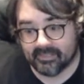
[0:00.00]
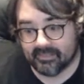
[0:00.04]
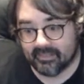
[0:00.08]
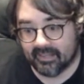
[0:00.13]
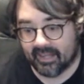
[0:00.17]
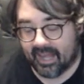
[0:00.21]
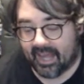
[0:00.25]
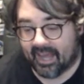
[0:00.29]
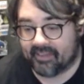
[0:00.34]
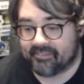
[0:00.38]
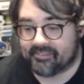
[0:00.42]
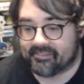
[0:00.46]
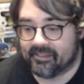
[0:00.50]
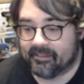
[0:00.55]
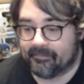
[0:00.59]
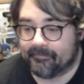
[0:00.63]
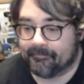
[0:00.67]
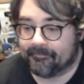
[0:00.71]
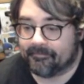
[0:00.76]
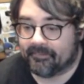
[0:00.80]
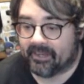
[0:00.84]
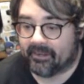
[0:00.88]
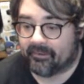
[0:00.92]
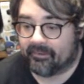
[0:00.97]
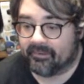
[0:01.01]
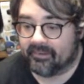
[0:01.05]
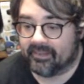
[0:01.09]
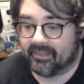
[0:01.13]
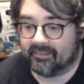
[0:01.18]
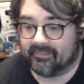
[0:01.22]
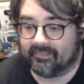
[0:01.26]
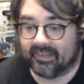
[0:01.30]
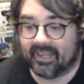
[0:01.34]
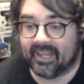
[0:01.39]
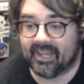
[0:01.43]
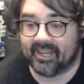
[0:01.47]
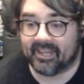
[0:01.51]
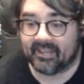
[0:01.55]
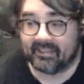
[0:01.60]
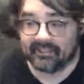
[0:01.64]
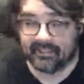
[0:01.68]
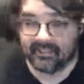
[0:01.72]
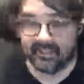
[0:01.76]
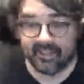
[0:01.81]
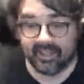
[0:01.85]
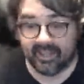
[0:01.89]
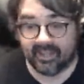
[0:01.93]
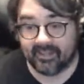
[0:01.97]
as in very late at
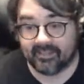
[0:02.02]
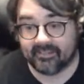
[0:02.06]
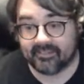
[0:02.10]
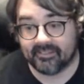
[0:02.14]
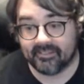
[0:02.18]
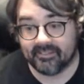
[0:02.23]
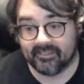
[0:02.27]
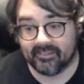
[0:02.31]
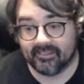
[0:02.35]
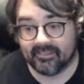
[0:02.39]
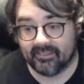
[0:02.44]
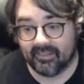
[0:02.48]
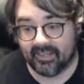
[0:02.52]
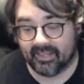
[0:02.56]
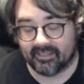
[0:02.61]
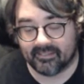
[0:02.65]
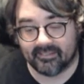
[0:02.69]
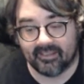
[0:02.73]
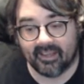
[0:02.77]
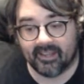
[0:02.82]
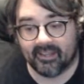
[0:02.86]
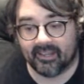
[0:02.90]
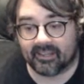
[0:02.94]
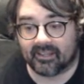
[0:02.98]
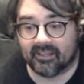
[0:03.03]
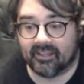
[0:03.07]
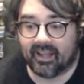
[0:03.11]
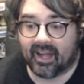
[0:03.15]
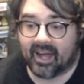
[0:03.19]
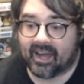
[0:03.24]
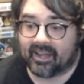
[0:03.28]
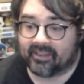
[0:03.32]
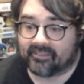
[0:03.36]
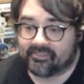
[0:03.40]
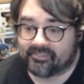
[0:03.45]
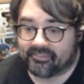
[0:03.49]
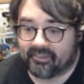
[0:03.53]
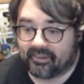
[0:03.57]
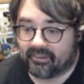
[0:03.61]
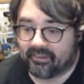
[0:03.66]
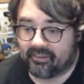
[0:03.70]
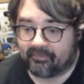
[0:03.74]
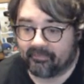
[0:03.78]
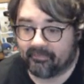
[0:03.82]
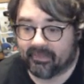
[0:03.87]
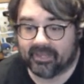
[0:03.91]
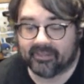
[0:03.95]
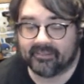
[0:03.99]
night, like 10 o'clock, start
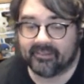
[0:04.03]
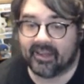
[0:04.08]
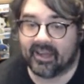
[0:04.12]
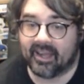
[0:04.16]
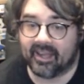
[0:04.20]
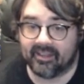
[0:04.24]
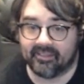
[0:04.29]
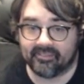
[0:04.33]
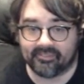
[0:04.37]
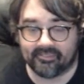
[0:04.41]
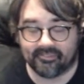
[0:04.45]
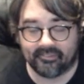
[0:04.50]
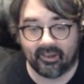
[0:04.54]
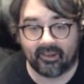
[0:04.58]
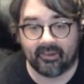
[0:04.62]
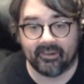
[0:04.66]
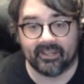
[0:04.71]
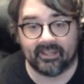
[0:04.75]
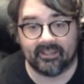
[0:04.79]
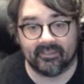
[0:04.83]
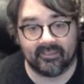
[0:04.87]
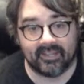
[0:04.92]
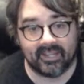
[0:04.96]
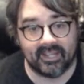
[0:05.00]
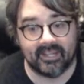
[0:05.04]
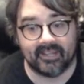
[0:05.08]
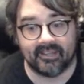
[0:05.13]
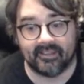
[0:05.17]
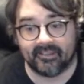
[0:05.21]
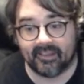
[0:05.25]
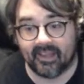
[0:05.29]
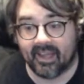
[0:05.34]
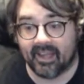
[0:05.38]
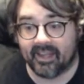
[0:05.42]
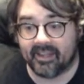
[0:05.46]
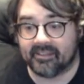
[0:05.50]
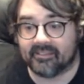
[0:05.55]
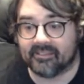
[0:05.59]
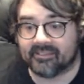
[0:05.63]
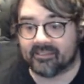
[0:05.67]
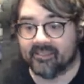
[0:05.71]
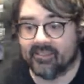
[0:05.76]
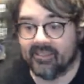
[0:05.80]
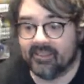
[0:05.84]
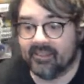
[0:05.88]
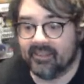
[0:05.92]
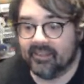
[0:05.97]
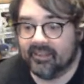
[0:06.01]
midnight, starting late at night.
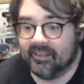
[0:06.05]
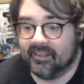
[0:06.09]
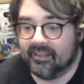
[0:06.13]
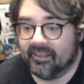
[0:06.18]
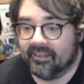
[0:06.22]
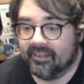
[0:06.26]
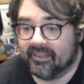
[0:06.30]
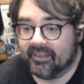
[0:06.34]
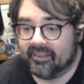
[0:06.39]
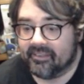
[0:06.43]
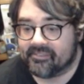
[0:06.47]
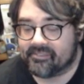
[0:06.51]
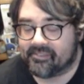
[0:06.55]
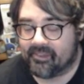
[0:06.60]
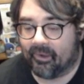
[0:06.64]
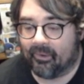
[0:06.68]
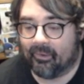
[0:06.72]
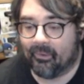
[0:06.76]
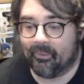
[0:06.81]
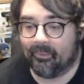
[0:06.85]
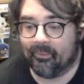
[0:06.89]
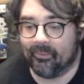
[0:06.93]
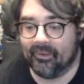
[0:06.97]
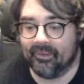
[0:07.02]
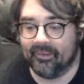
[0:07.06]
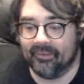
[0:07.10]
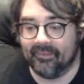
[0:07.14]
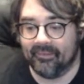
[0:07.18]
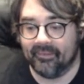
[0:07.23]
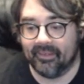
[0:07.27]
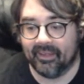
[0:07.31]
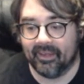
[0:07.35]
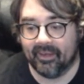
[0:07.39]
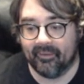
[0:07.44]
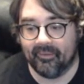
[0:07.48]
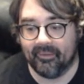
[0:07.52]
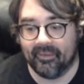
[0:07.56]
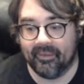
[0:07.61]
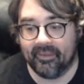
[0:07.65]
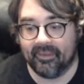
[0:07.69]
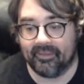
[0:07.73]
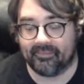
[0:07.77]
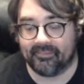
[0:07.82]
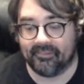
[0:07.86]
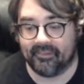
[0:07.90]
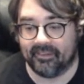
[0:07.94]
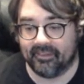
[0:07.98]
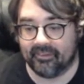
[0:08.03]
So
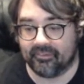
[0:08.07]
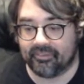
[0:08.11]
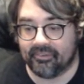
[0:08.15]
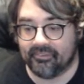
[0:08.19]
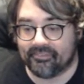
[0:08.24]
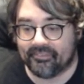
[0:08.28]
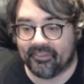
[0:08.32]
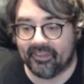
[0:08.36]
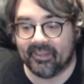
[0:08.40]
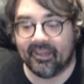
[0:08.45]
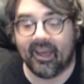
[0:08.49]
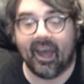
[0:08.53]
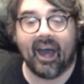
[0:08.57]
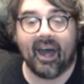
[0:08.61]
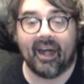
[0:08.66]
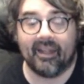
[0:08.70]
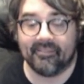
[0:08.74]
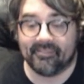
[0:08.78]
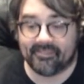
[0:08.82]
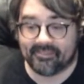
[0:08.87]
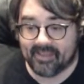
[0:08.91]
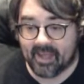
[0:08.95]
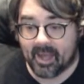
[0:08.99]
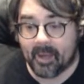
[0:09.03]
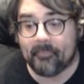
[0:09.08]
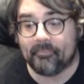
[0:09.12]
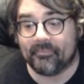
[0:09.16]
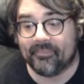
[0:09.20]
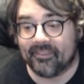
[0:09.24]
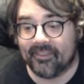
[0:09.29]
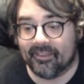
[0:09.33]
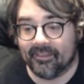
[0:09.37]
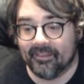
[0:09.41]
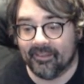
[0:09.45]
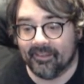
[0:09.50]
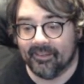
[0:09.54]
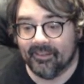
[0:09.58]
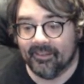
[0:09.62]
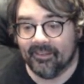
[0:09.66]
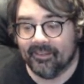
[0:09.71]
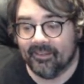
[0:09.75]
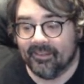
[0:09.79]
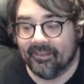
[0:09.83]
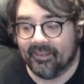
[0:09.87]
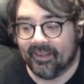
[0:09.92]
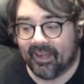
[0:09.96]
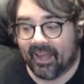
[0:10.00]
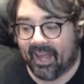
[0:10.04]
it's an interesting concept,
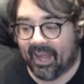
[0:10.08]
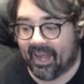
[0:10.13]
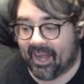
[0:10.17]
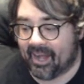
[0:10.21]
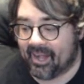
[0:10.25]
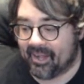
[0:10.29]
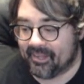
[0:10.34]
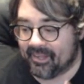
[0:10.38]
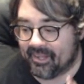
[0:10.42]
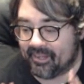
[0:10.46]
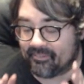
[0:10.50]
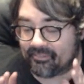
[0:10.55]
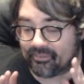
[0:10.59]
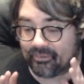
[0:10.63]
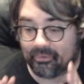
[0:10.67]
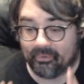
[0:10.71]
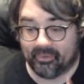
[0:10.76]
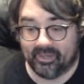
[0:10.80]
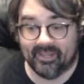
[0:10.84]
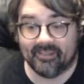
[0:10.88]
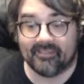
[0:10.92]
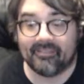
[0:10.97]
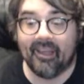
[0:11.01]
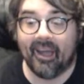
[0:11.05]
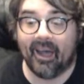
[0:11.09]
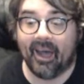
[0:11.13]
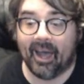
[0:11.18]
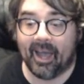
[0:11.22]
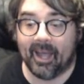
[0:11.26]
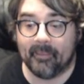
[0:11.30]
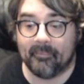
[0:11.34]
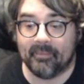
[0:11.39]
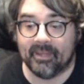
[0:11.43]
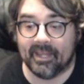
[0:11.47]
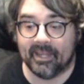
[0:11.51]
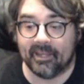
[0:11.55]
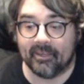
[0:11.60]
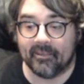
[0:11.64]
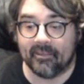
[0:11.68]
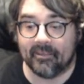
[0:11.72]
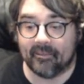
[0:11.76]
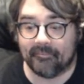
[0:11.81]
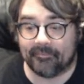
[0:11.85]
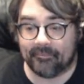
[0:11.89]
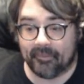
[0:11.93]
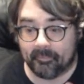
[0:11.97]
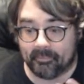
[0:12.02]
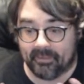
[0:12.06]
and it's great timing
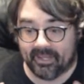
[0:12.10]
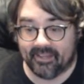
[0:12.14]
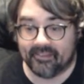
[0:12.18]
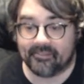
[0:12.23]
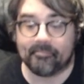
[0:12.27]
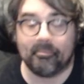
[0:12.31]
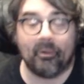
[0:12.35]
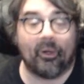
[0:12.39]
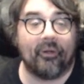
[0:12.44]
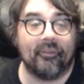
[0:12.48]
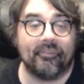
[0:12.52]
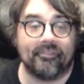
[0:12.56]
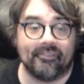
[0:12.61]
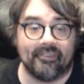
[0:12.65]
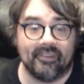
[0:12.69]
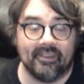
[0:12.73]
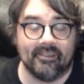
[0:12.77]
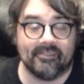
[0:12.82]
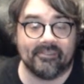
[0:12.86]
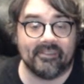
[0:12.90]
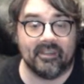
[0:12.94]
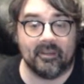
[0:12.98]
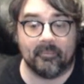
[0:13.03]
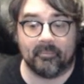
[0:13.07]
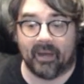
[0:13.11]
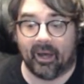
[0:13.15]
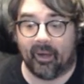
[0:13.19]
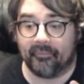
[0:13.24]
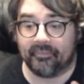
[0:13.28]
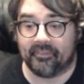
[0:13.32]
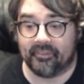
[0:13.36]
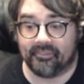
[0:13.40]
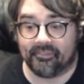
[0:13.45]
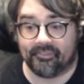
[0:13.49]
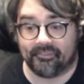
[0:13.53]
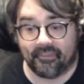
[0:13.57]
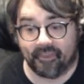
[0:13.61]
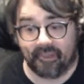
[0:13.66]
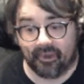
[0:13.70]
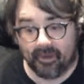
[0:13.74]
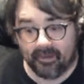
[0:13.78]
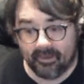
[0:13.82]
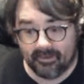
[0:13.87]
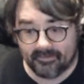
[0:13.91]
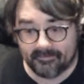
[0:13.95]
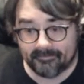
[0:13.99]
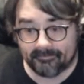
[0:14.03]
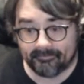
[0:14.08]
with the baseball season about to
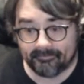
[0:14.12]
start.